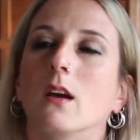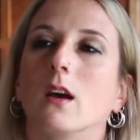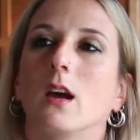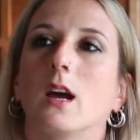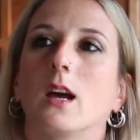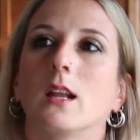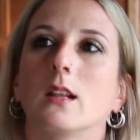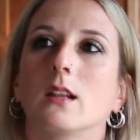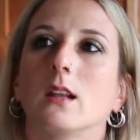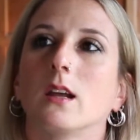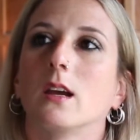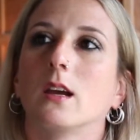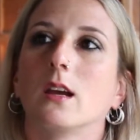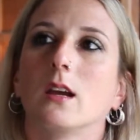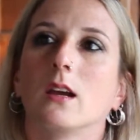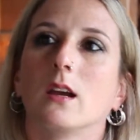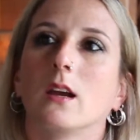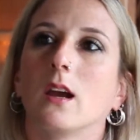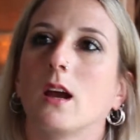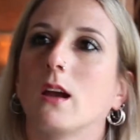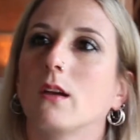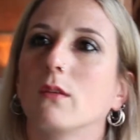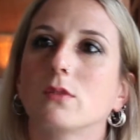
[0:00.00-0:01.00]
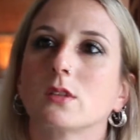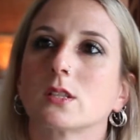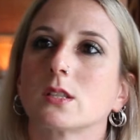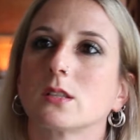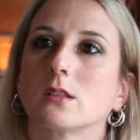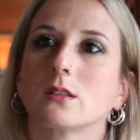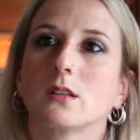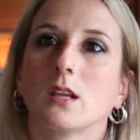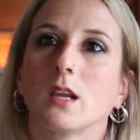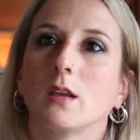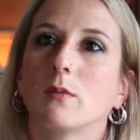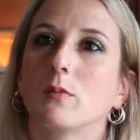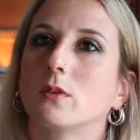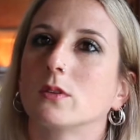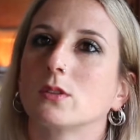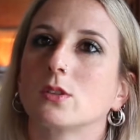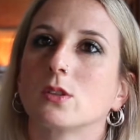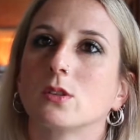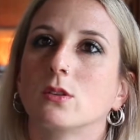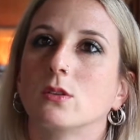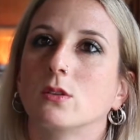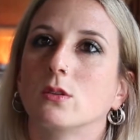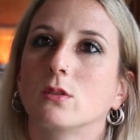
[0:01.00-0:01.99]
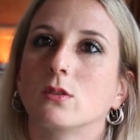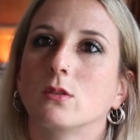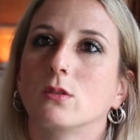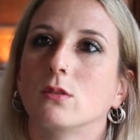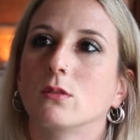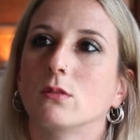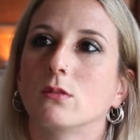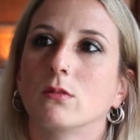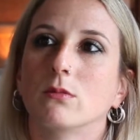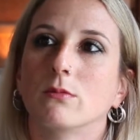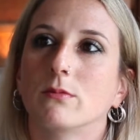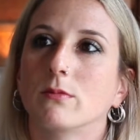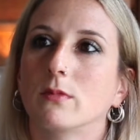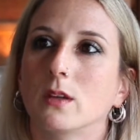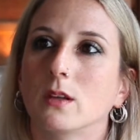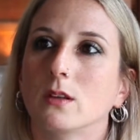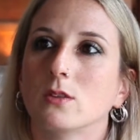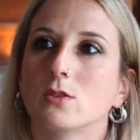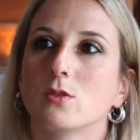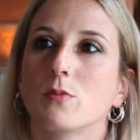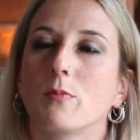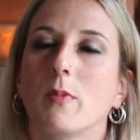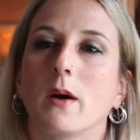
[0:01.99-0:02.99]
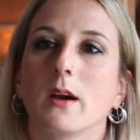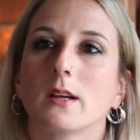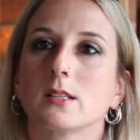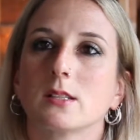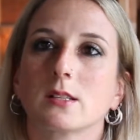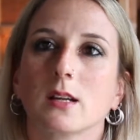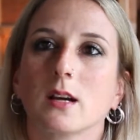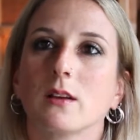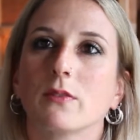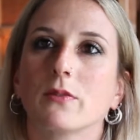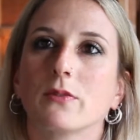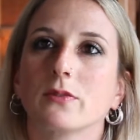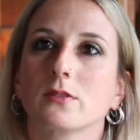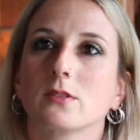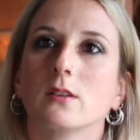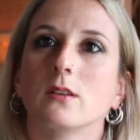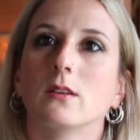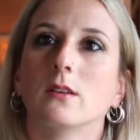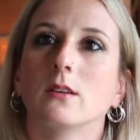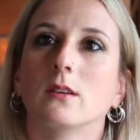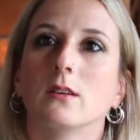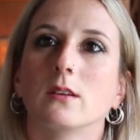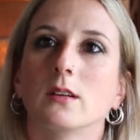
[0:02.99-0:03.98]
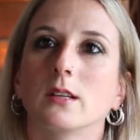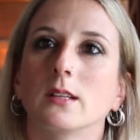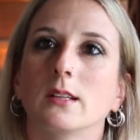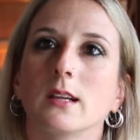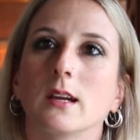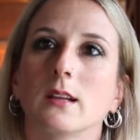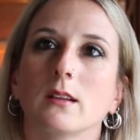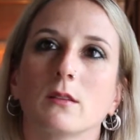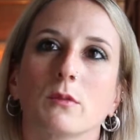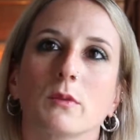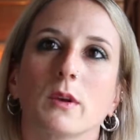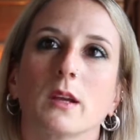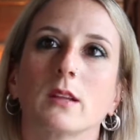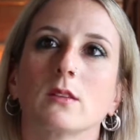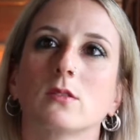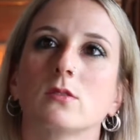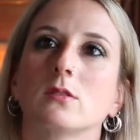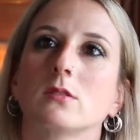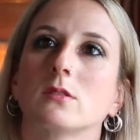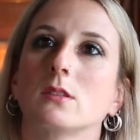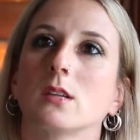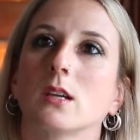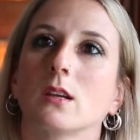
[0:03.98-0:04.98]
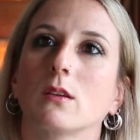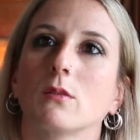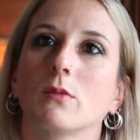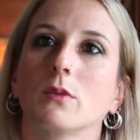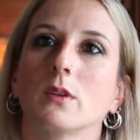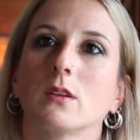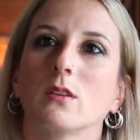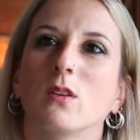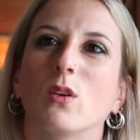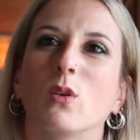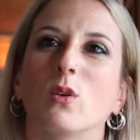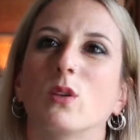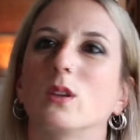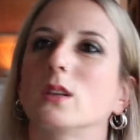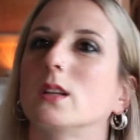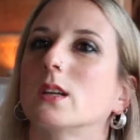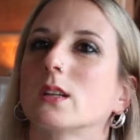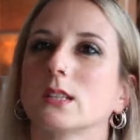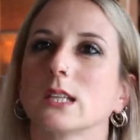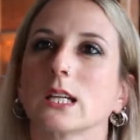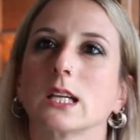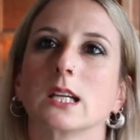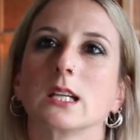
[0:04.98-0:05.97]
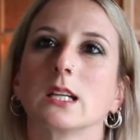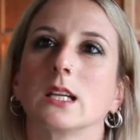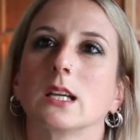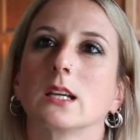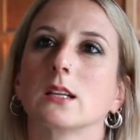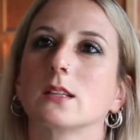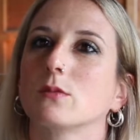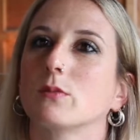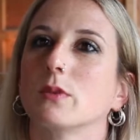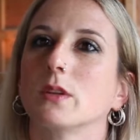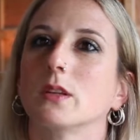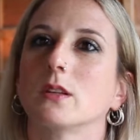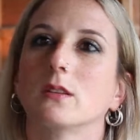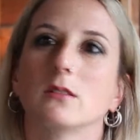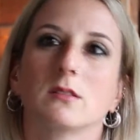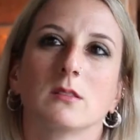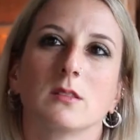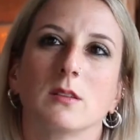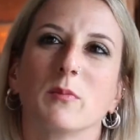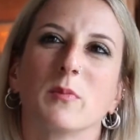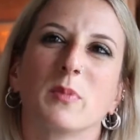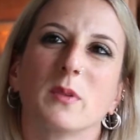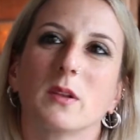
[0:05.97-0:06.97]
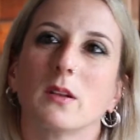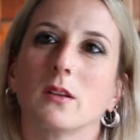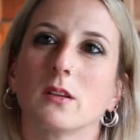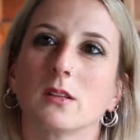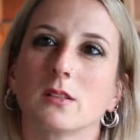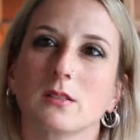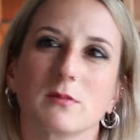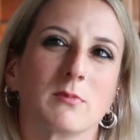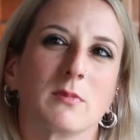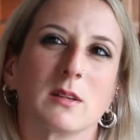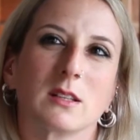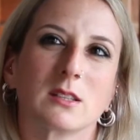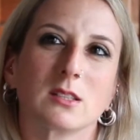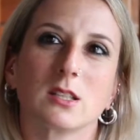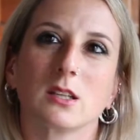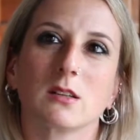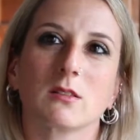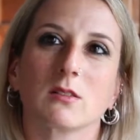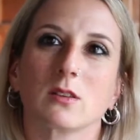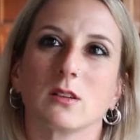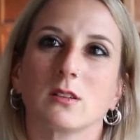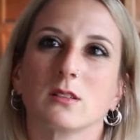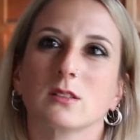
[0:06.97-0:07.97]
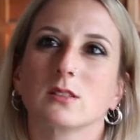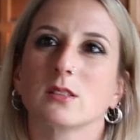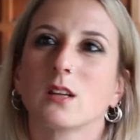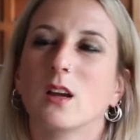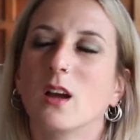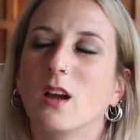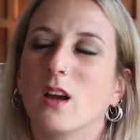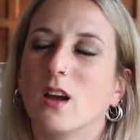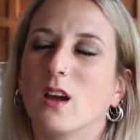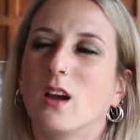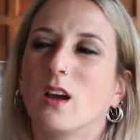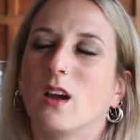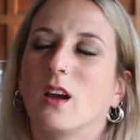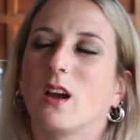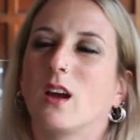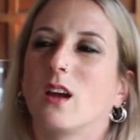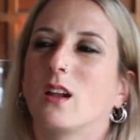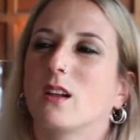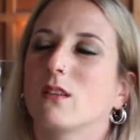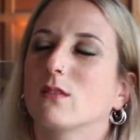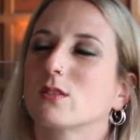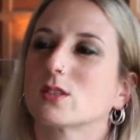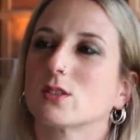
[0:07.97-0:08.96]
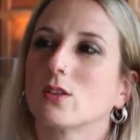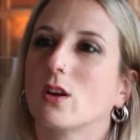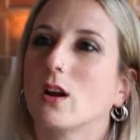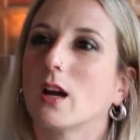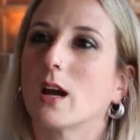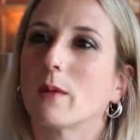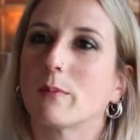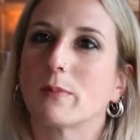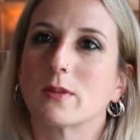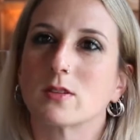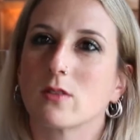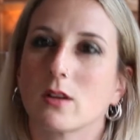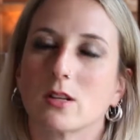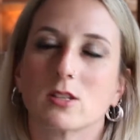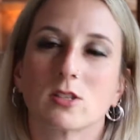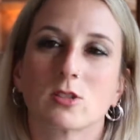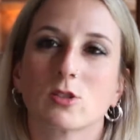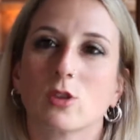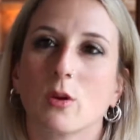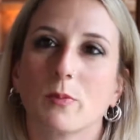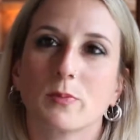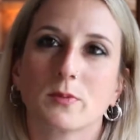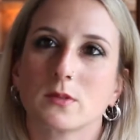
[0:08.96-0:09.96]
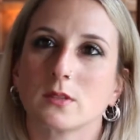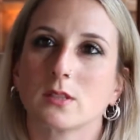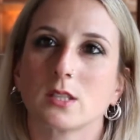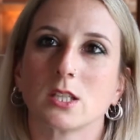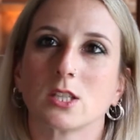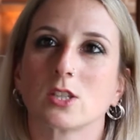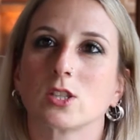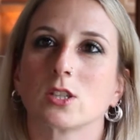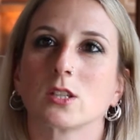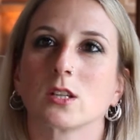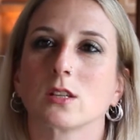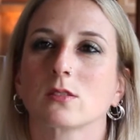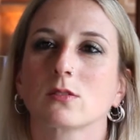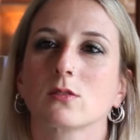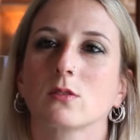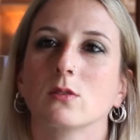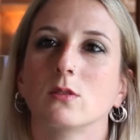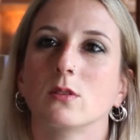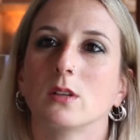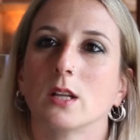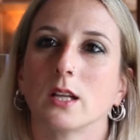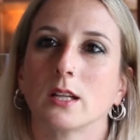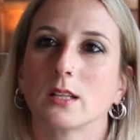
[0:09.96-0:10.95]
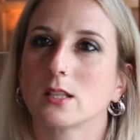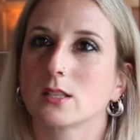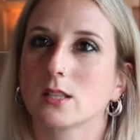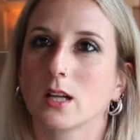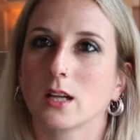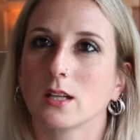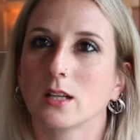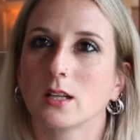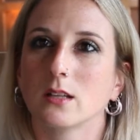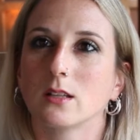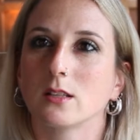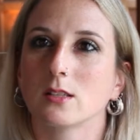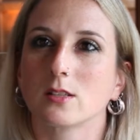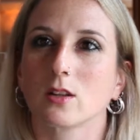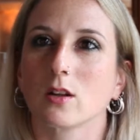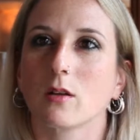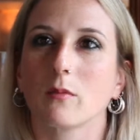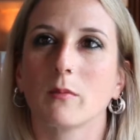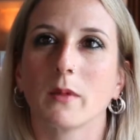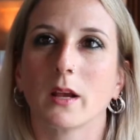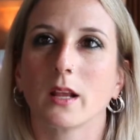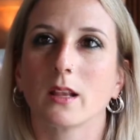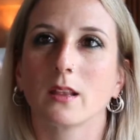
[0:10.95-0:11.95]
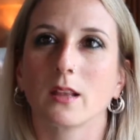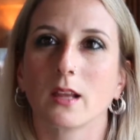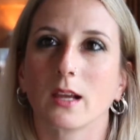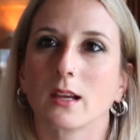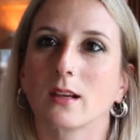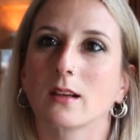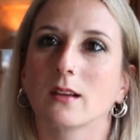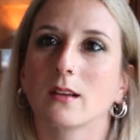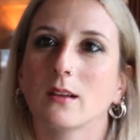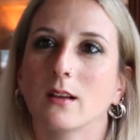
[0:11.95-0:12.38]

And I wasn't able to buy stuff, so in the end we had to stick with the older techniques with the simplest materials. And I was not happy, so I stopped teaching at school. I decided it's not my thing.